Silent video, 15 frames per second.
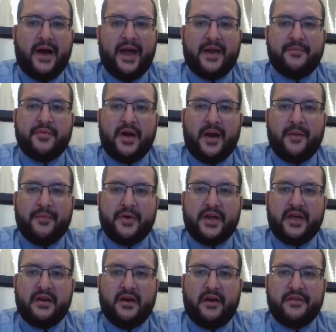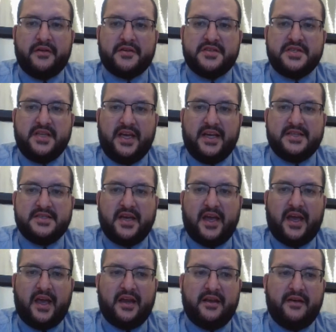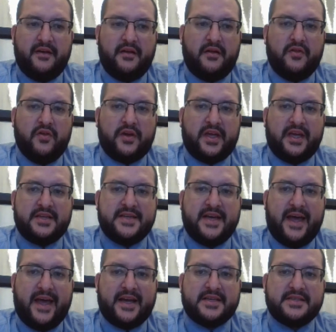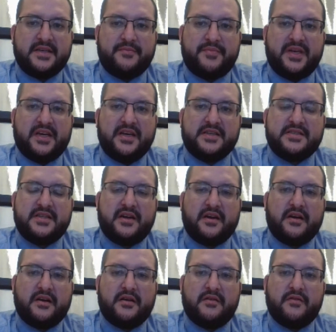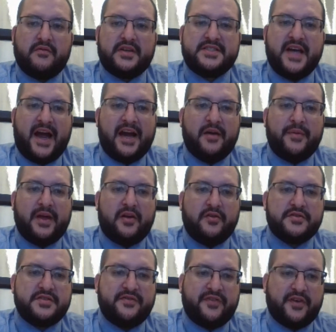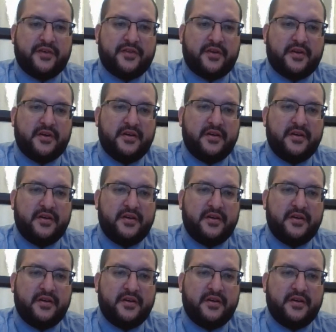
buying property in other states and looking to exit because their retirement goes further,